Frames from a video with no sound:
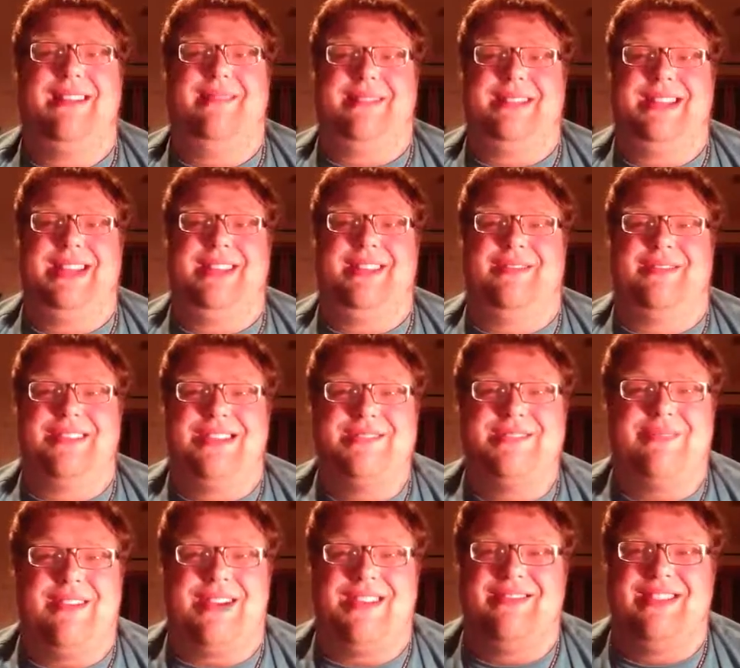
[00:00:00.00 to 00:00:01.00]
let me tell you the
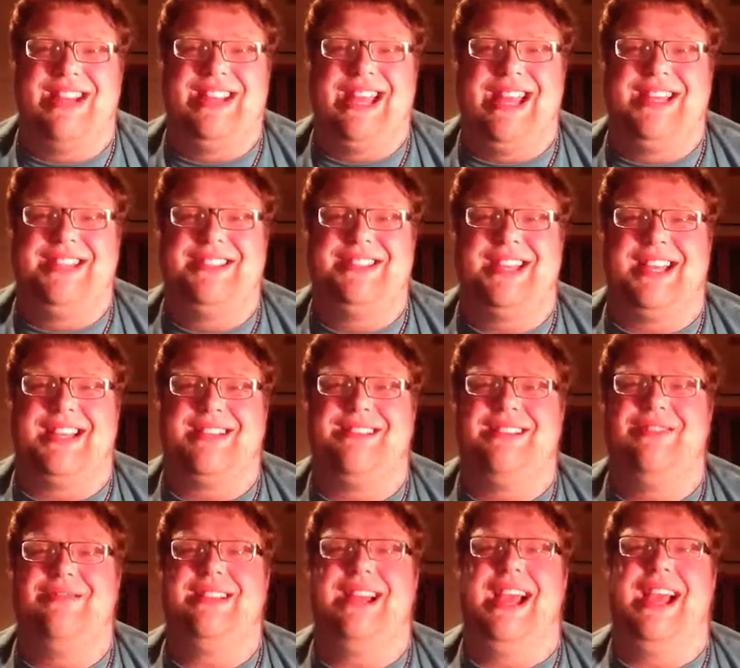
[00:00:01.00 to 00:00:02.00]
worst part of my day. She's like,
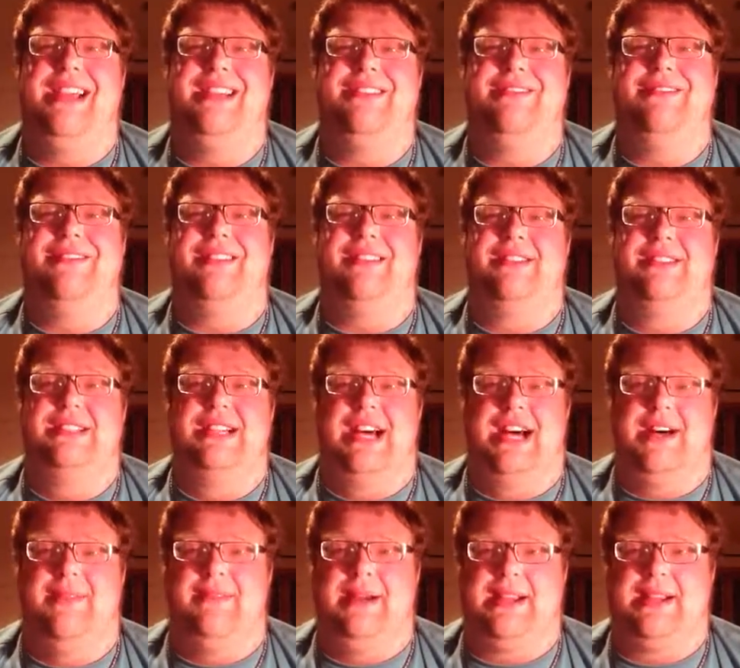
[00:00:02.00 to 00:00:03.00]
okay, cool.
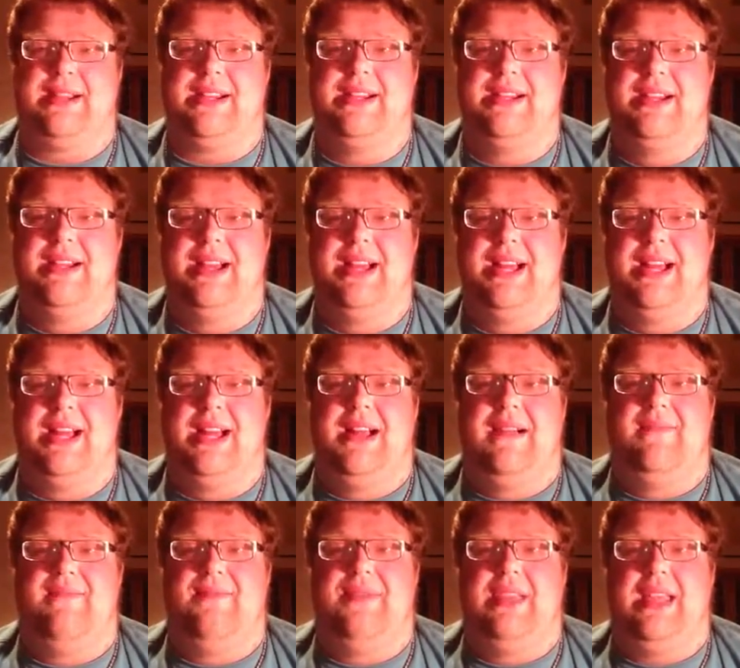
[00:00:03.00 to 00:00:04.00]
I'm like,
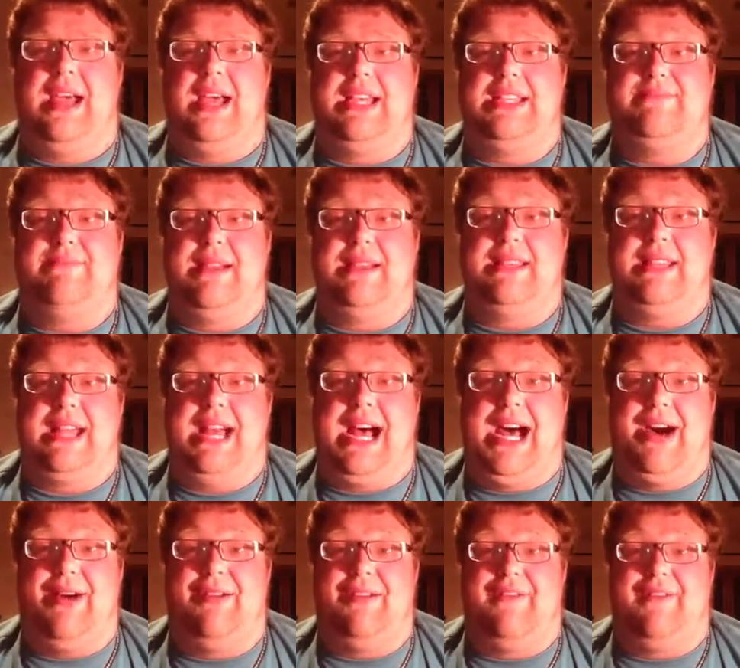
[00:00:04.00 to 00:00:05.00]
I spent an
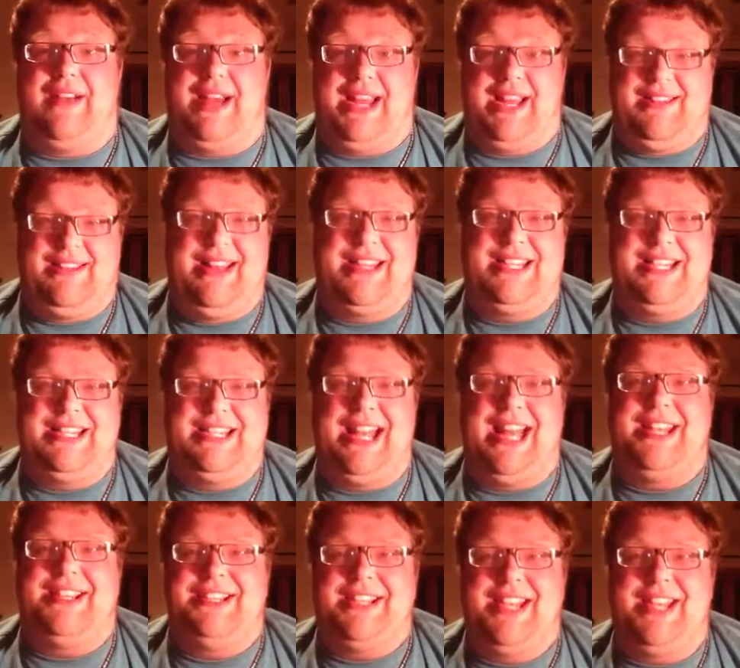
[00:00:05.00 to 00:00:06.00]
hour violating
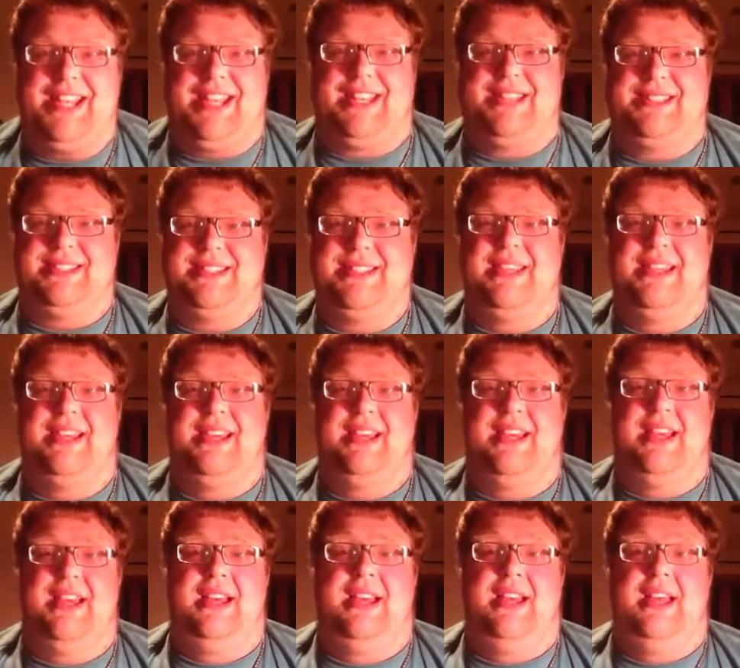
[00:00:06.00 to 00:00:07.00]
dead chickens,
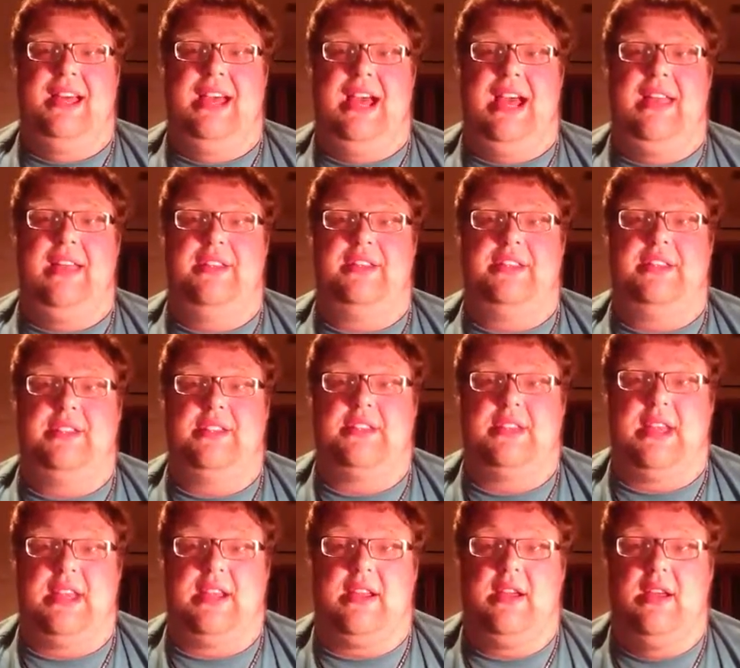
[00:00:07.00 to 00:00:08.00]
and then she's just
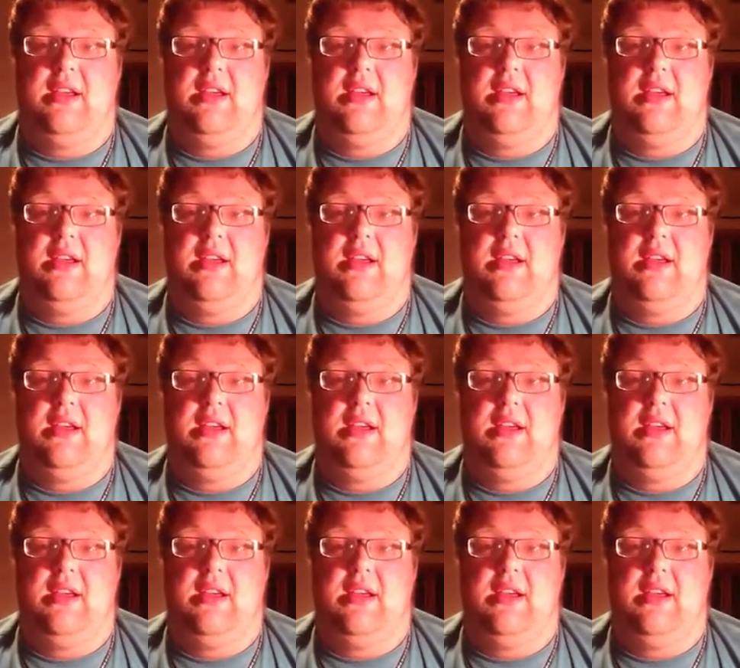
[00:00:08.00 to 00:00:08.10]
like